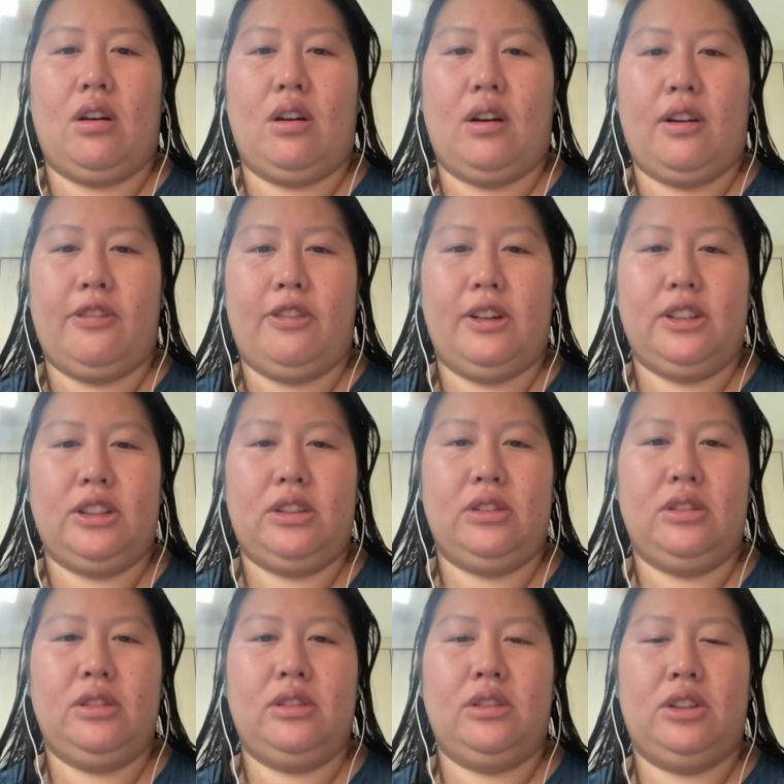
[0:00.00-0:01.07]
offers
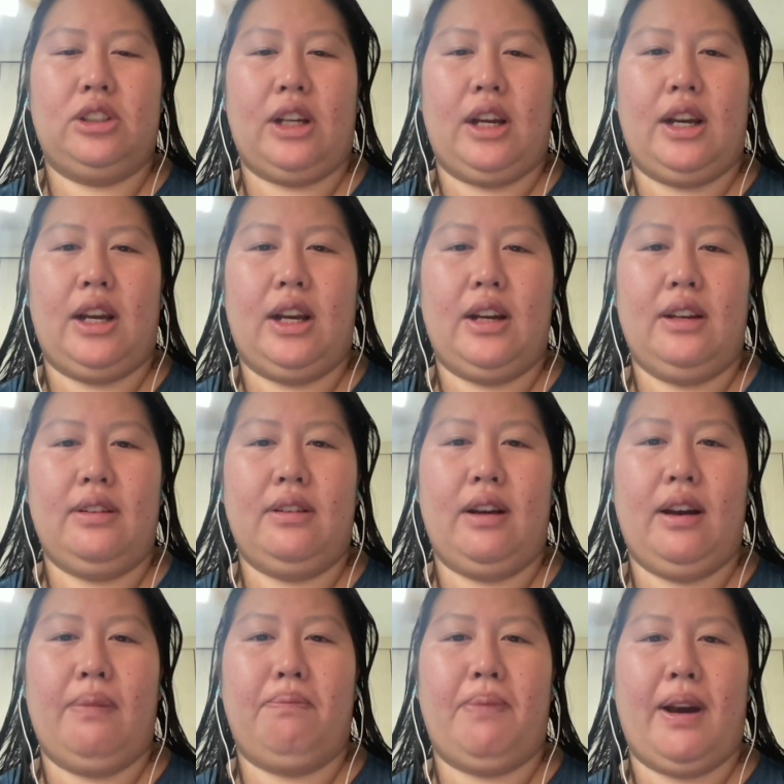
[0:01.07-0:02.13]
to share her
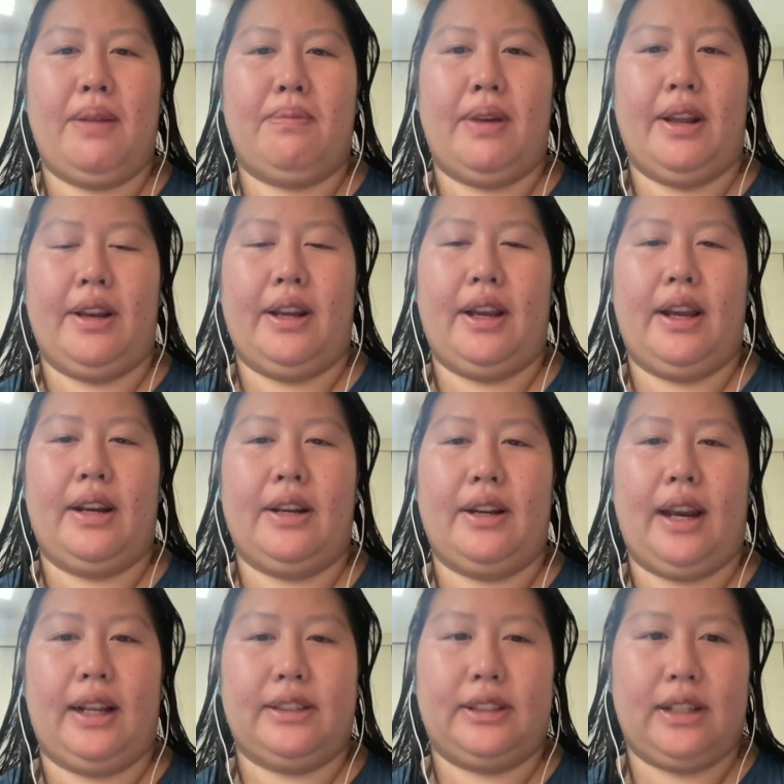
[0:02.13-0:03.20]
apartment and
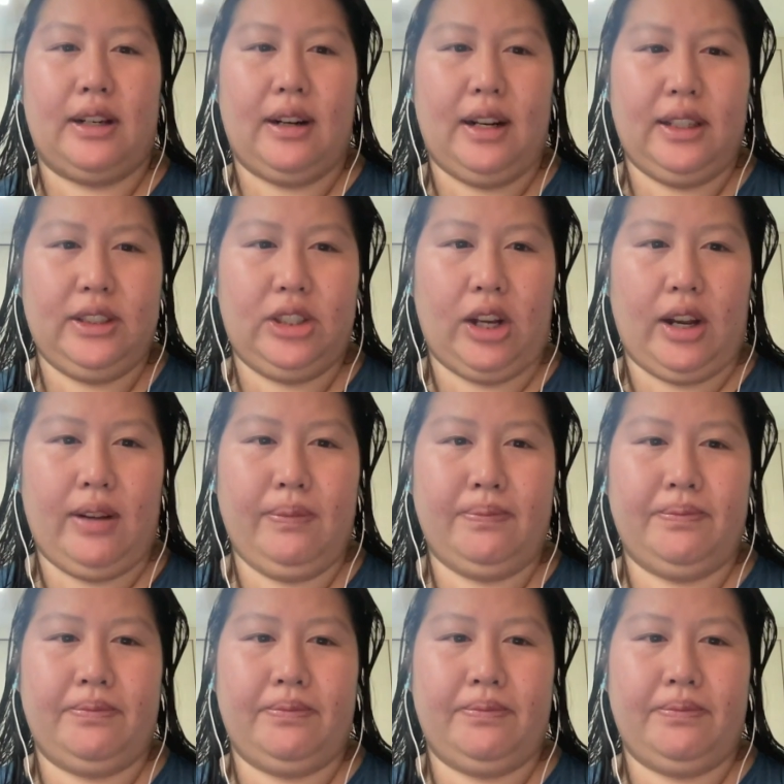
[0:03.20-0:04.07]
gets her a job.